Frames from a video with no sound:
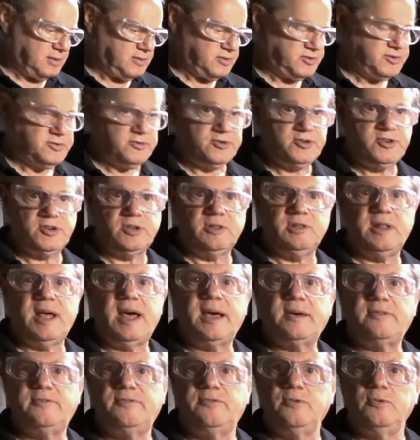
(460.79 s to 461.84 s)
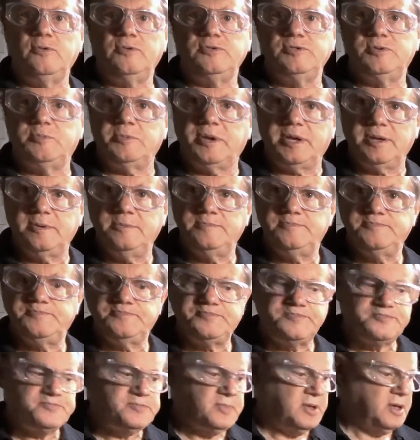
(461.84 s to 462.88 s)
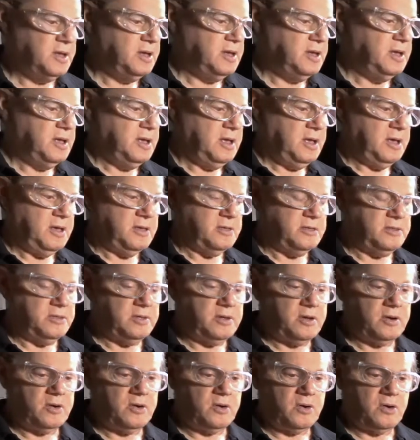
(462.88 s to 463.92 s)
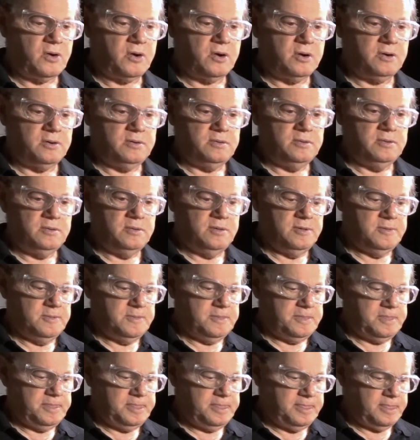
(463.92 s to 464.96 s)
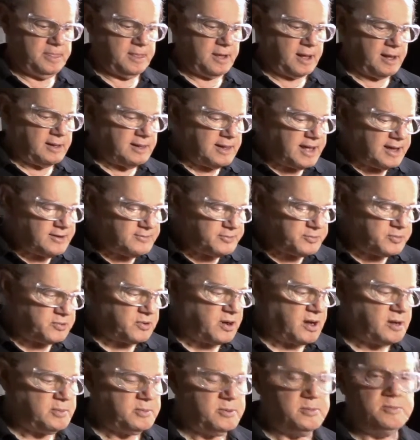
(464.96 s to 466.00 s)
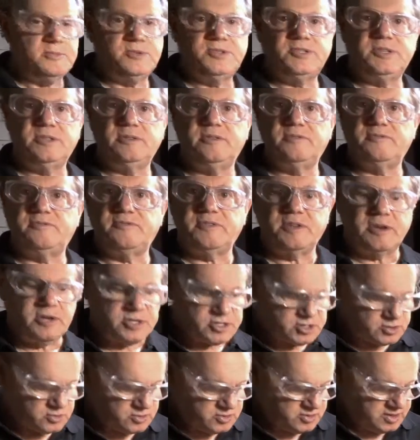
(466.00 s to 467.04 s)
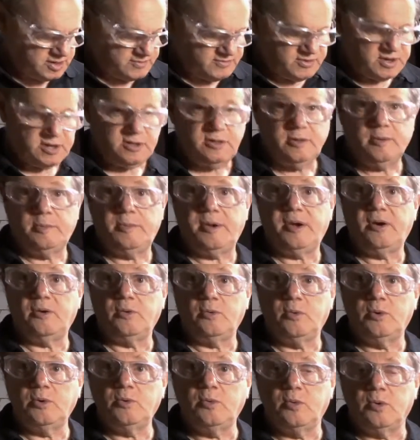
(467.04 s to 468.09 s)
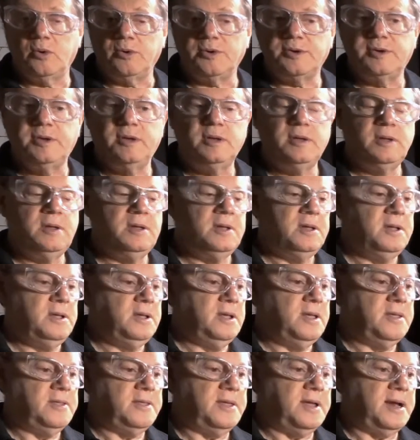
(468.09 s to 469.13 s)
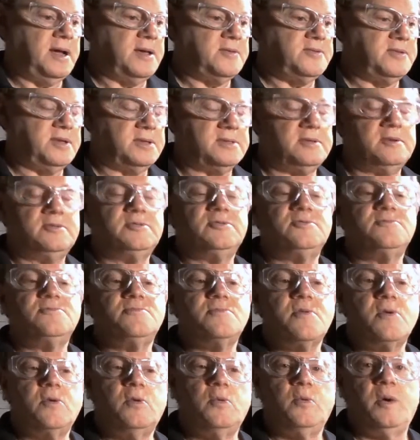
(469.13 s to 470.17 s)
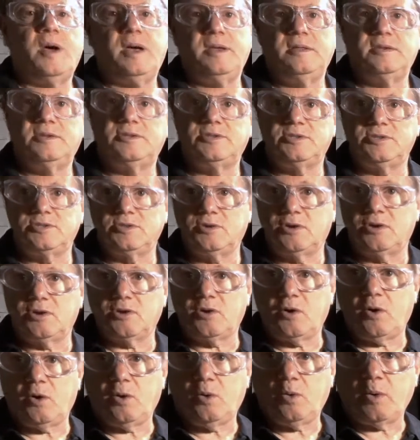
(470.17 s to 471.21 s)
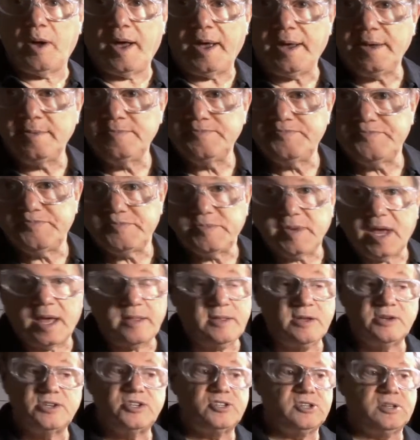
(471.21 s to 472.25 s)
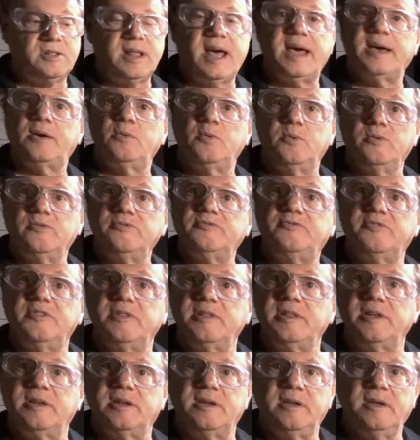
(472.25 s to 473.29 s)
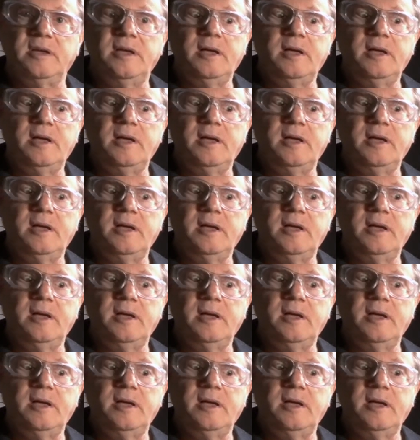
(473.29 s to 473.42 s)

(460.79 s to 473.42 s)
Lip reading: Shellac fools me. I'll have problems in the finish or even in the bare woodwork that I think there's no way this is going to go away. And the shellac will fill it